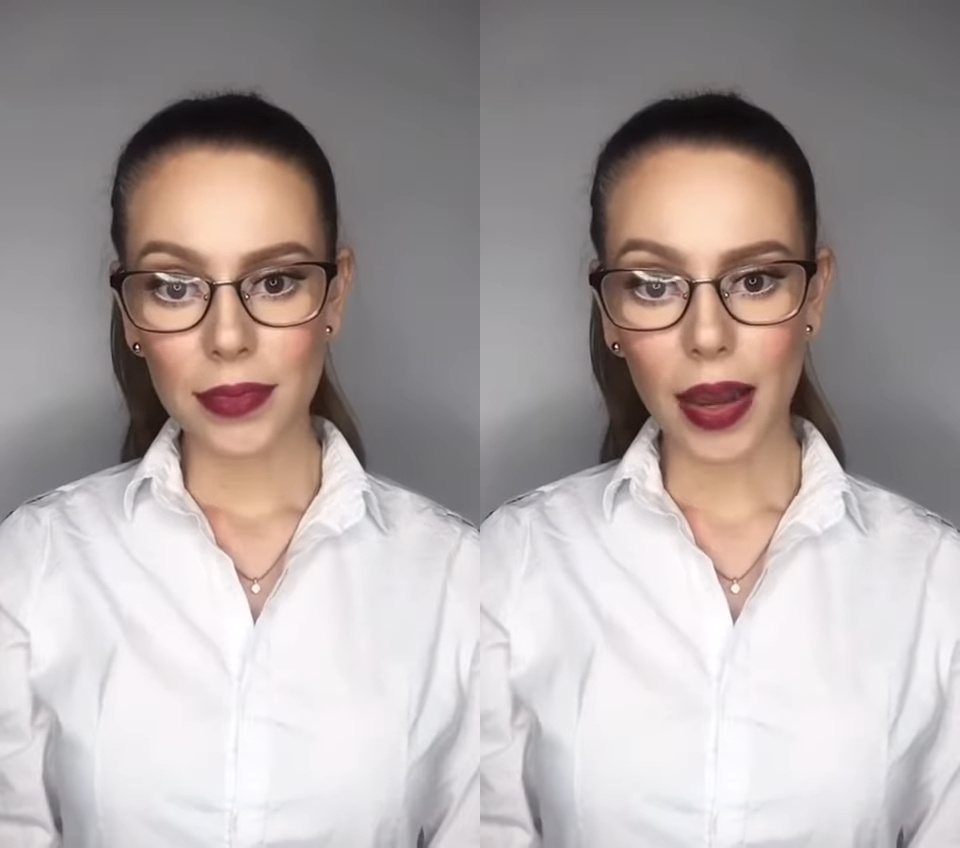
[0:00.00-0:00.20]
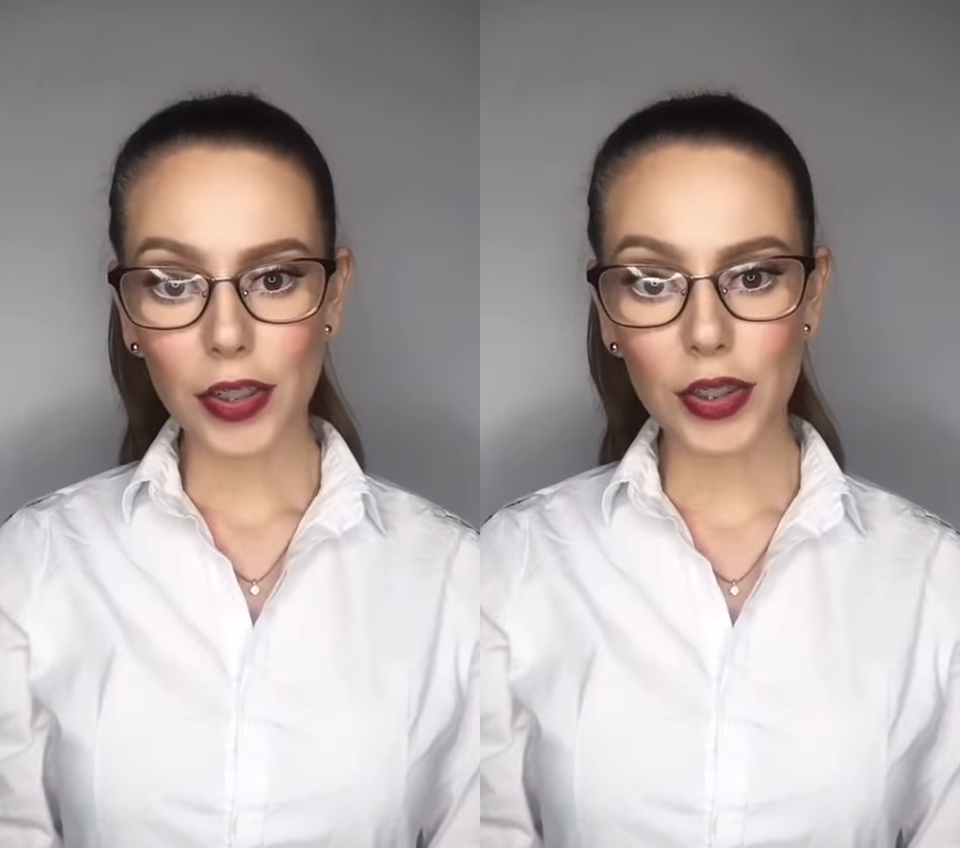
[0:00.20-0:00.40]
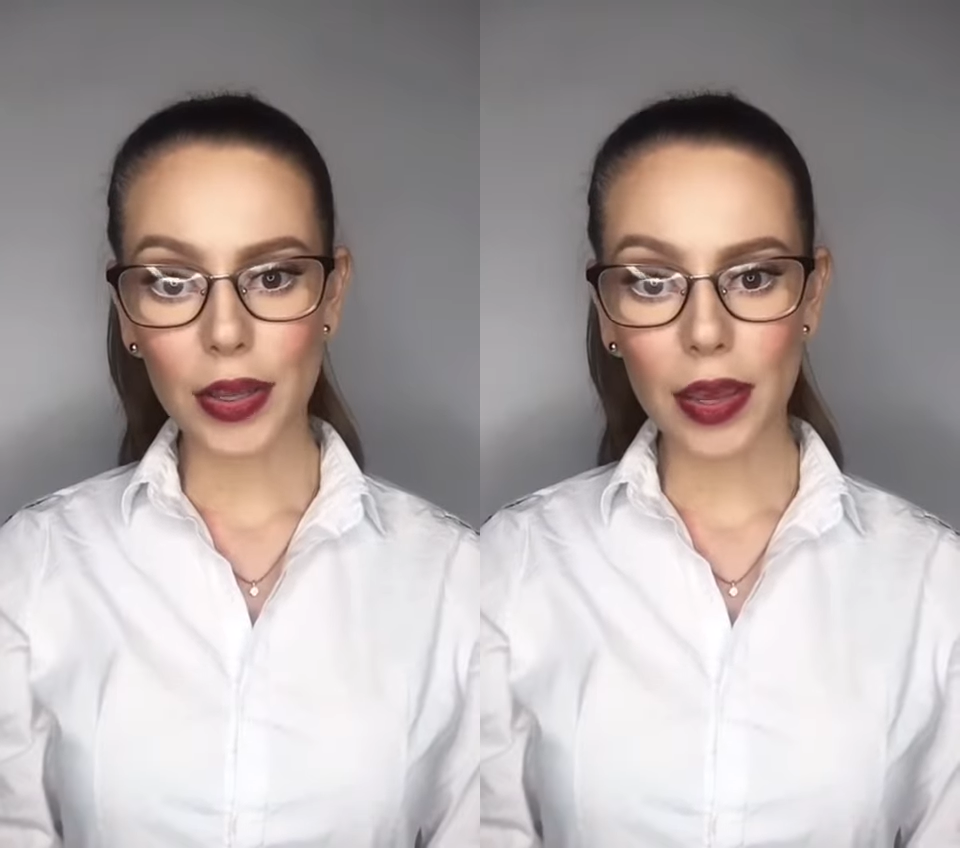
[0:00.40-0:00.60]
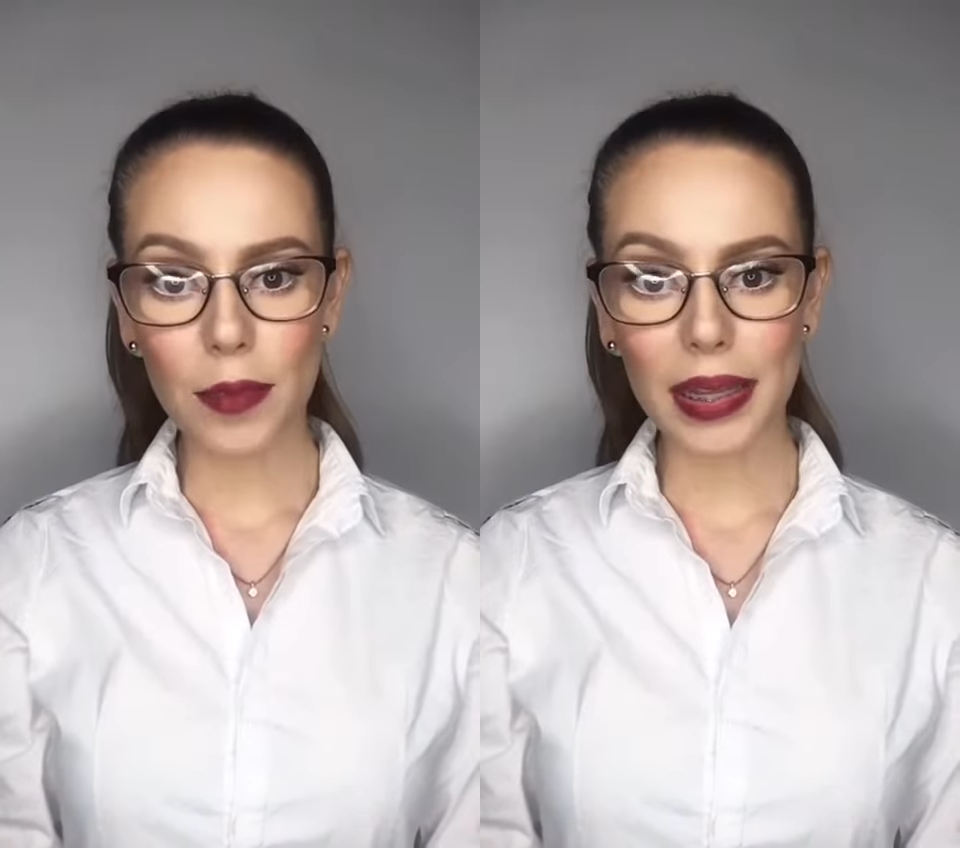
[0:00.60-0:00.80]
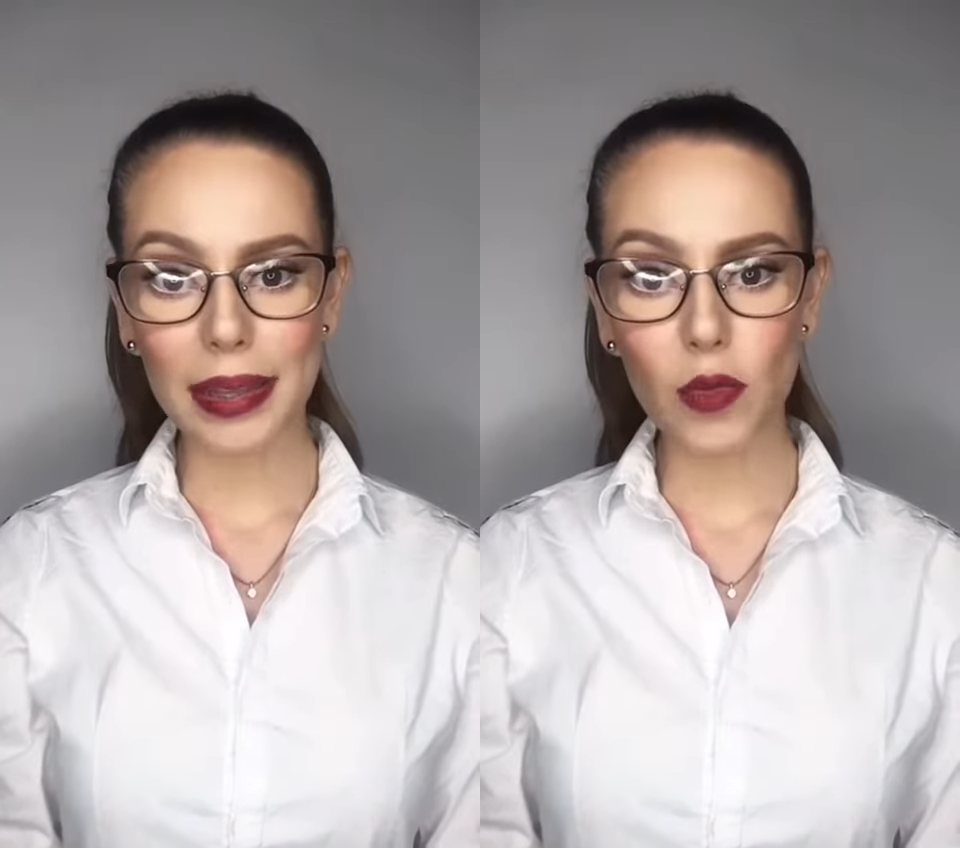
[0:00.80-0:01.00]
I'm sure that
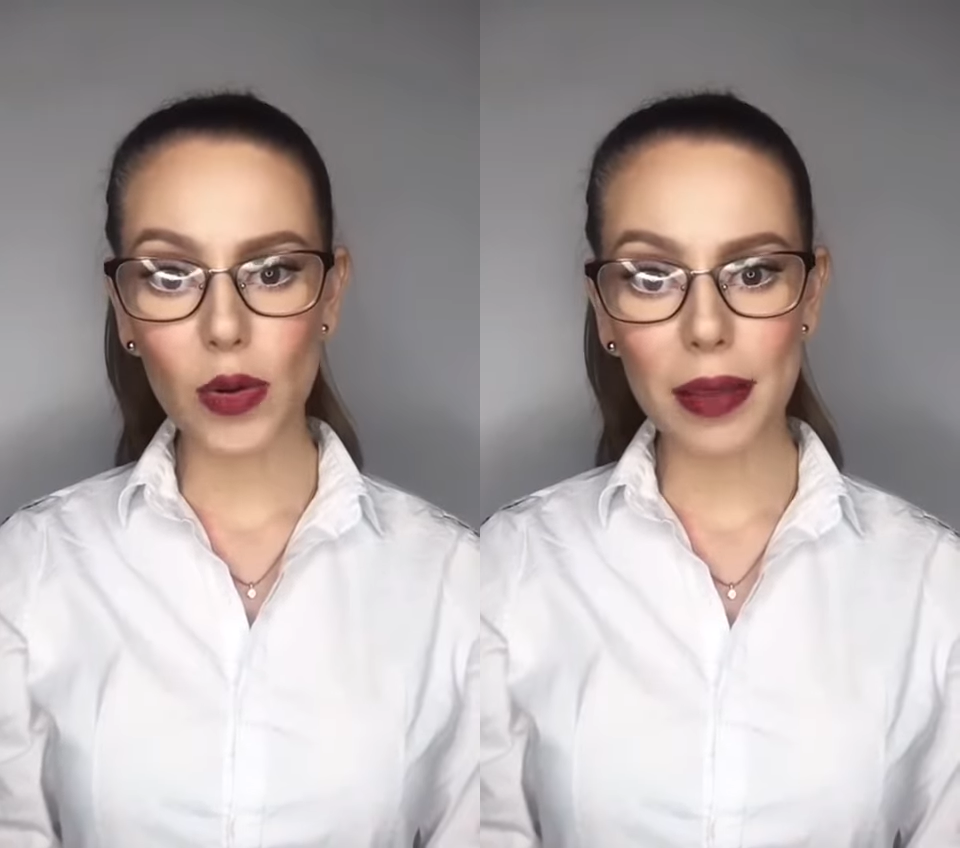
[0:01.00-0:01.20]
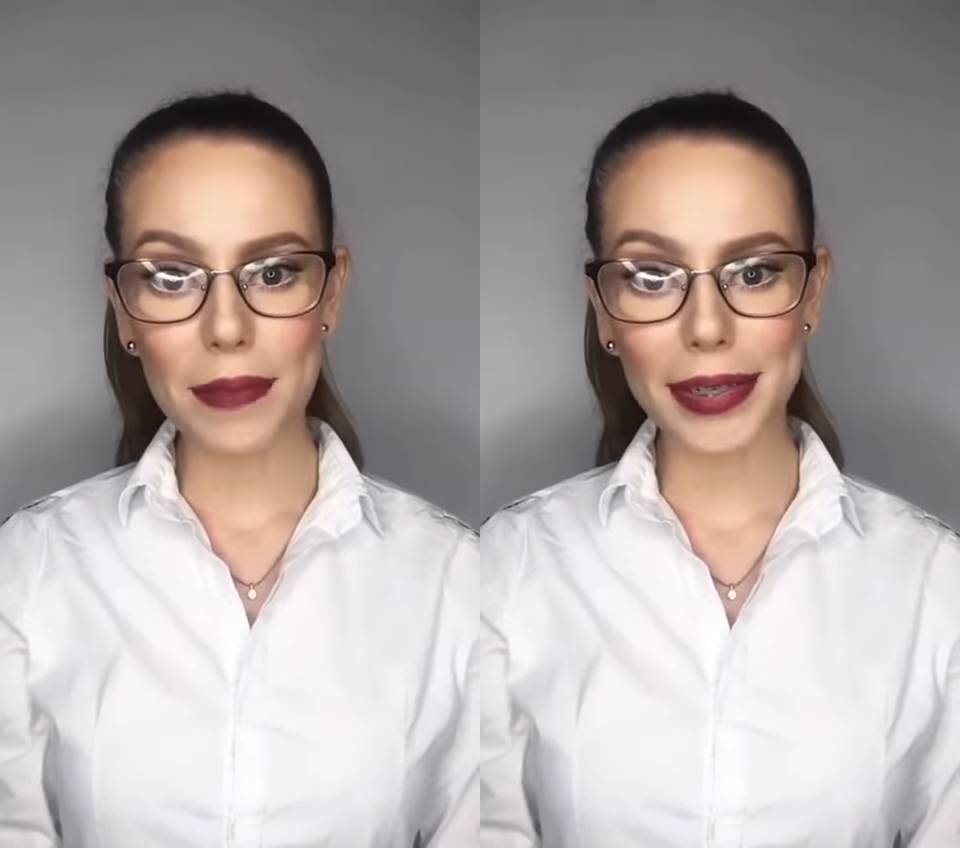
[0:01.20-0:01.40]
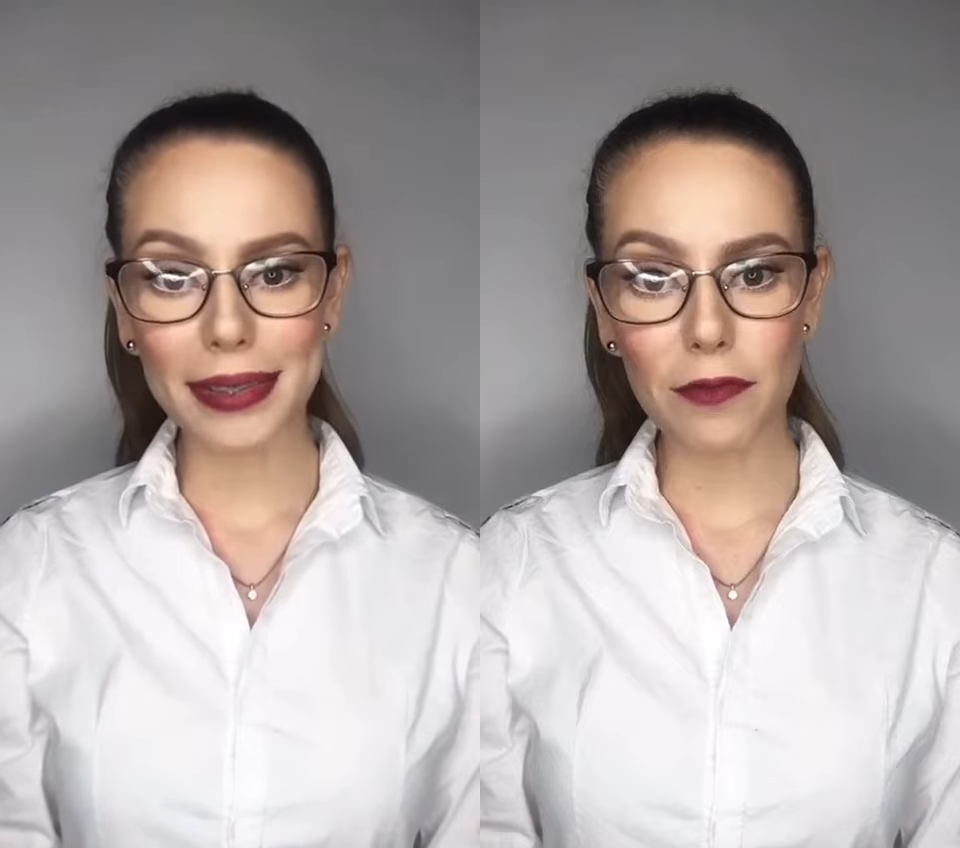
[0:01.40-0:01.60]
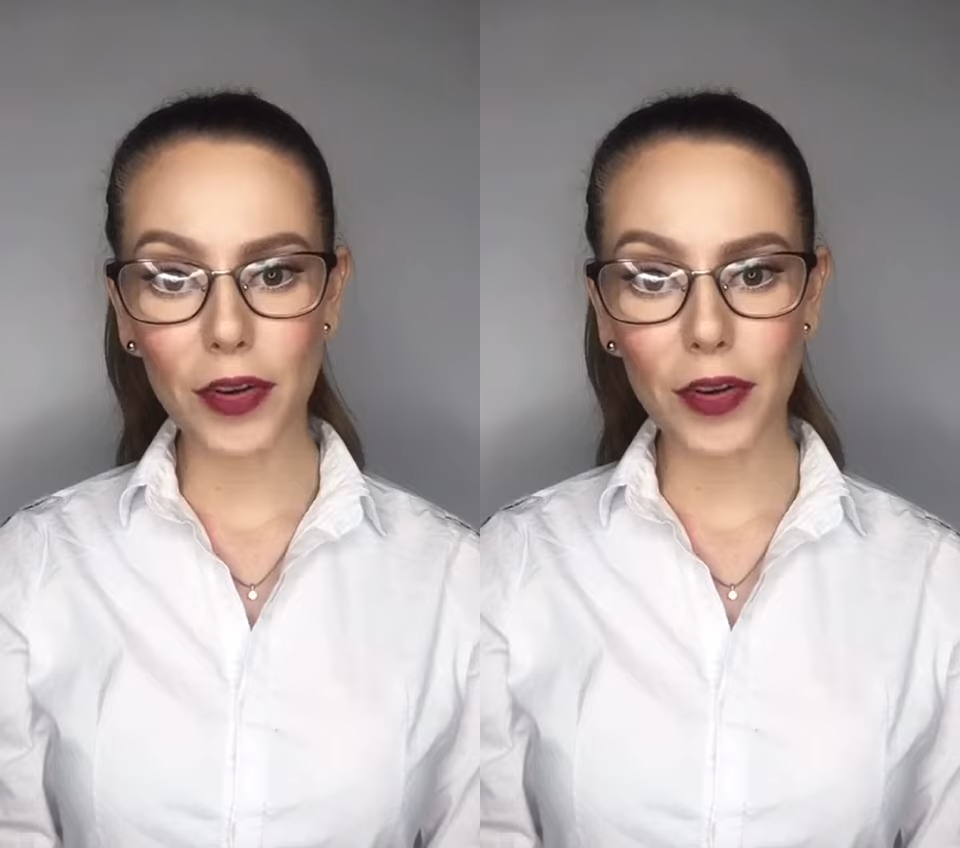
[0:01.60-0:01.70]
humanity will emerge